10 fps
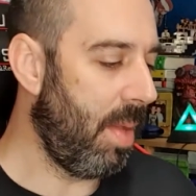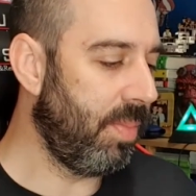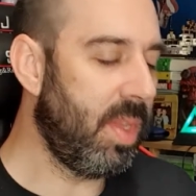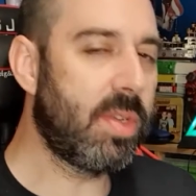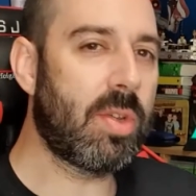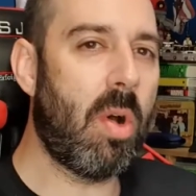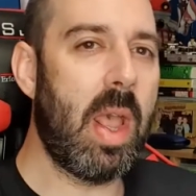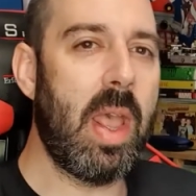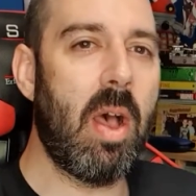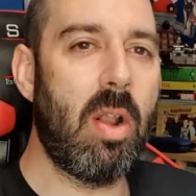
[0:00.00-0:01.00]
This
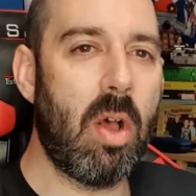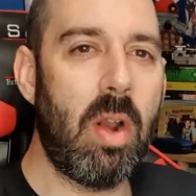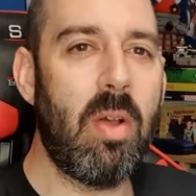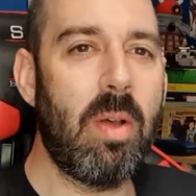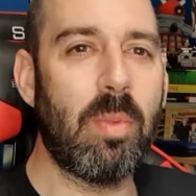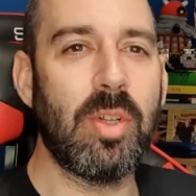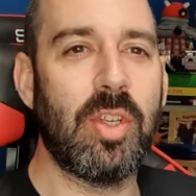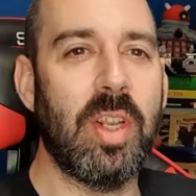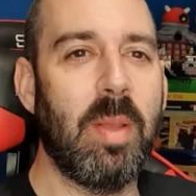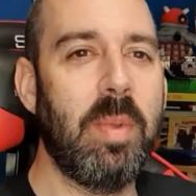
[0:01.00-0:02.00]
guy, I like
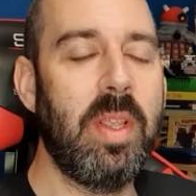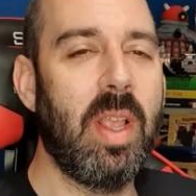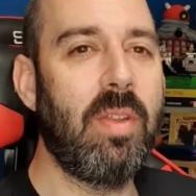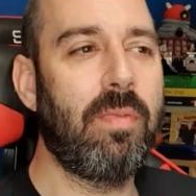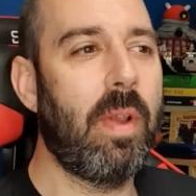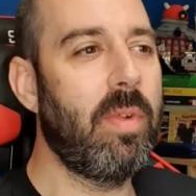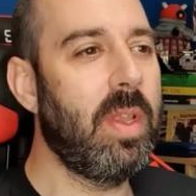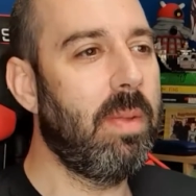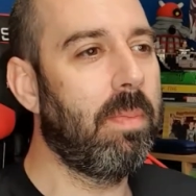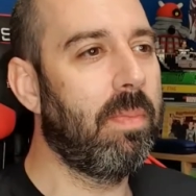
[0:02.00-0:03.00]
watching him. He's
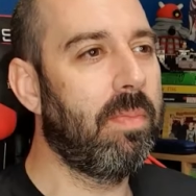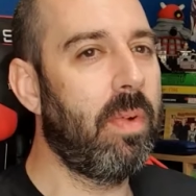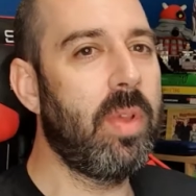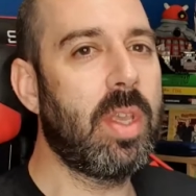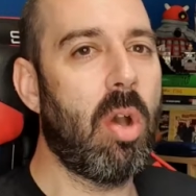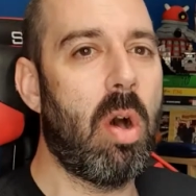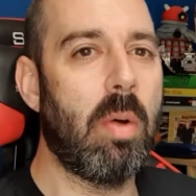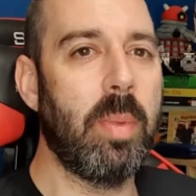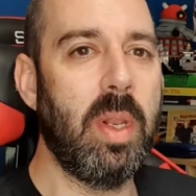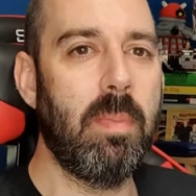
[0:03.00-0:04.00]
very, very
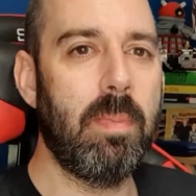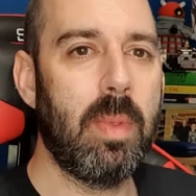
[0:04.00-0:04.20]
calming.